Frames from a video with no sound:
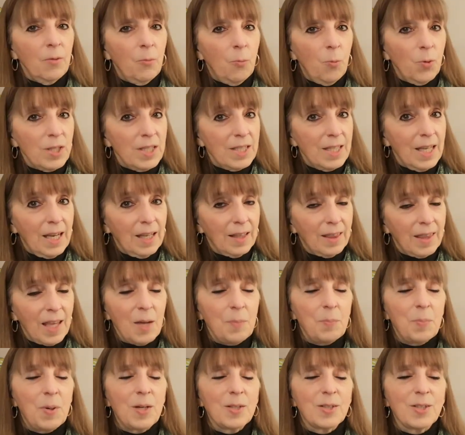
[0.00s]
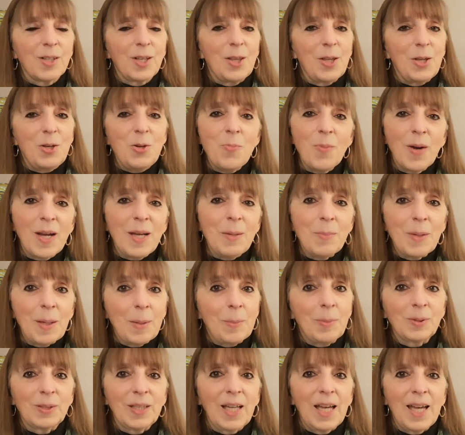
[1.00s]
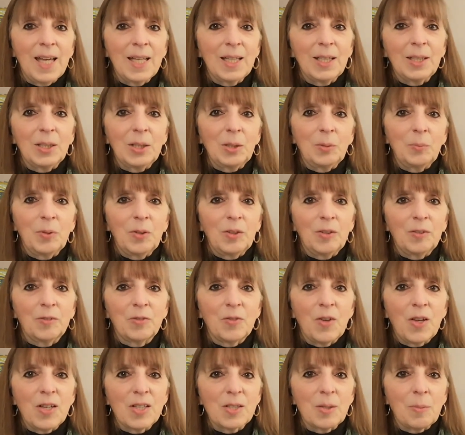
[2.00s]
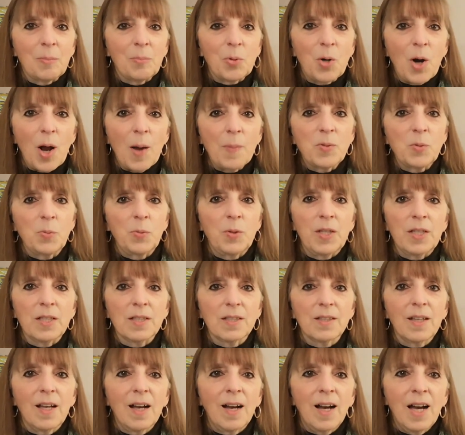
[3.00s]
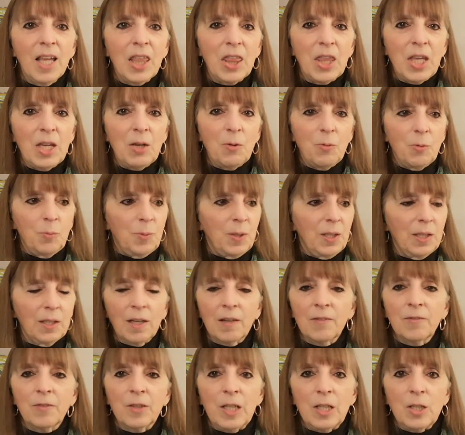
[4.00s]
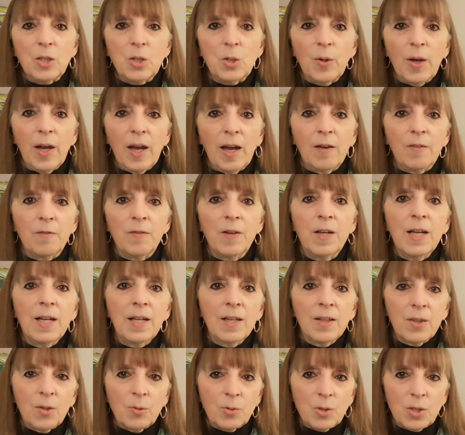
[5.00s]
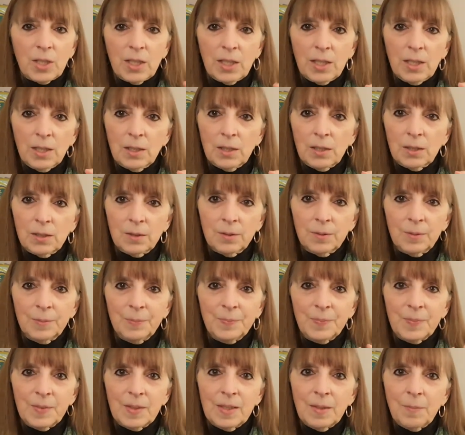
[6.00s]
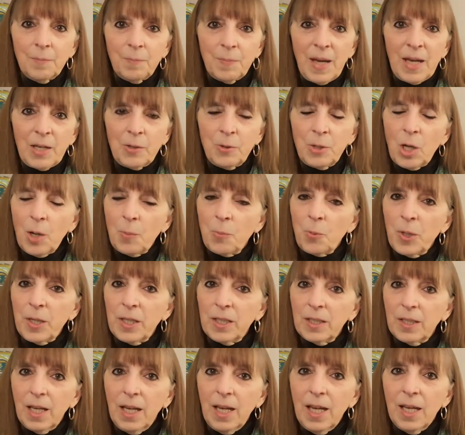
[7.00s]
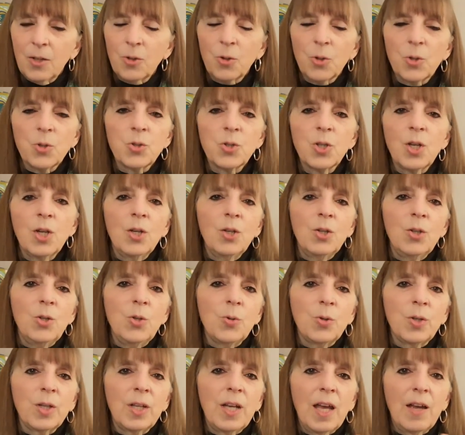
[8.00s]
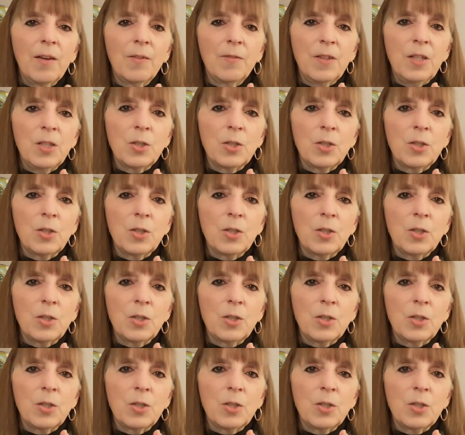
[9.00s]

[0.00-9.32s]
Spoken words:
once they get that part done, then you might be able to add a little bit of some props with this. I think it would be lovely to have those little battery operated candles. You can have